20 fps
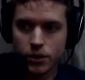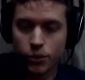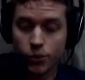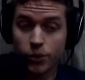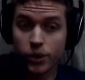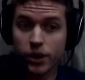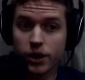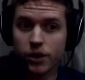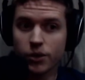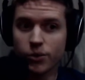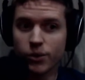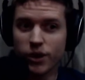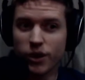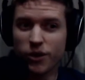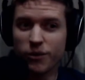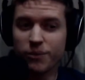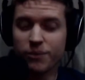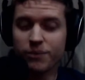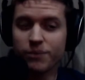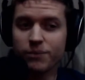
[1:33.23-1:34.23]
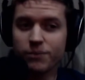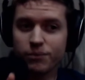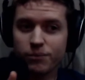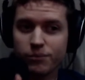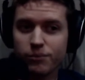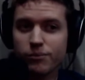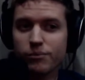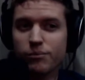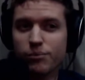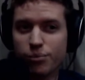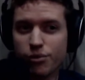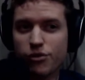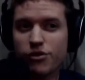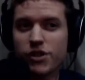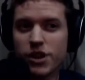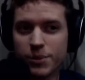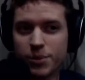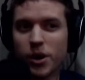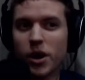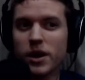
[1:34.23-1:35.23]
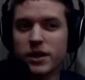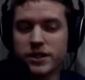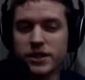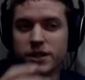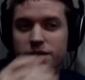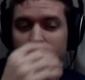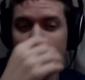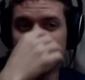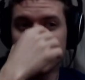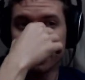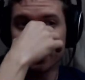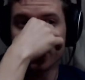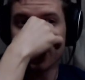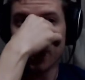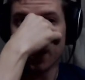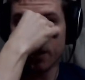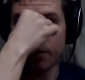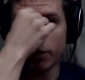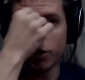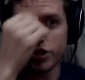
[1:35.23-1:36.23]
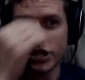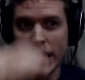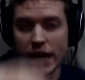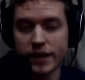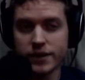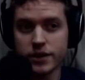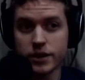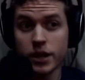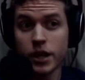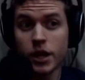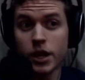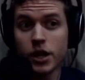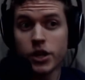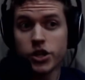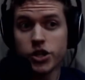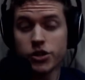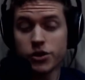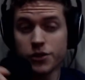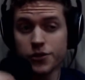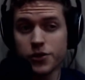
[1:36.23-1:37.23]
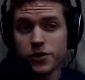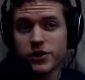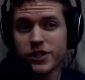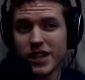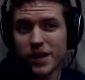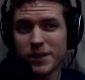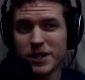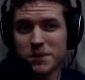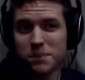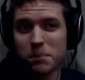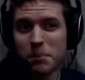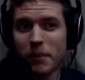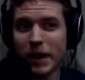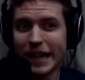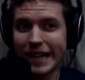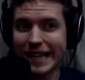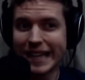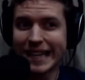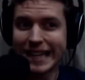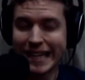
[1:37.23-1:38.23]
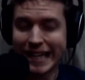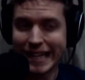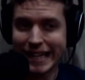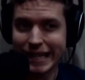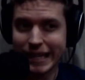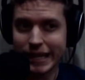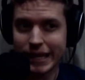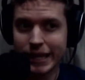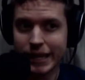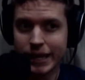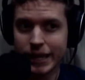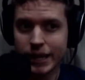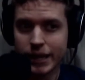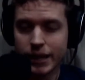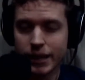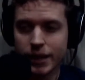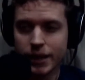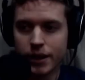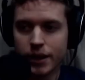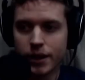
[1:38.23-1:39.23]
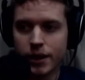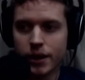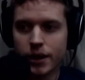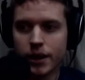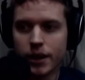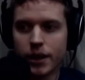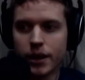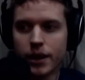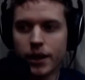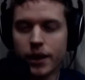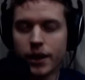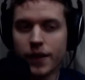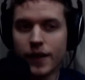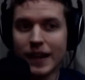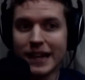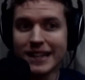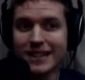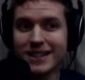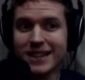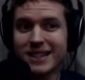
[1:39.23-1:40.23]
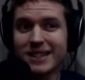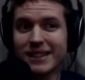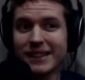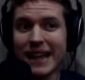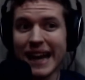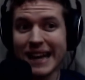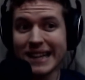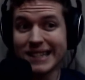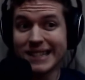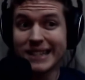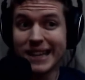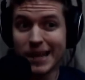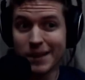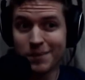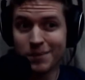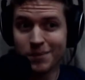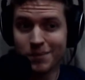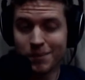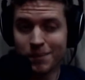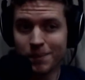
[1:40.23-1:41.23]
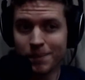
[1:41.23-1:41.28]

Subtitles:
We are pretty positive that she's talking about Jackson. She refers to him as Mikey. That is his last name.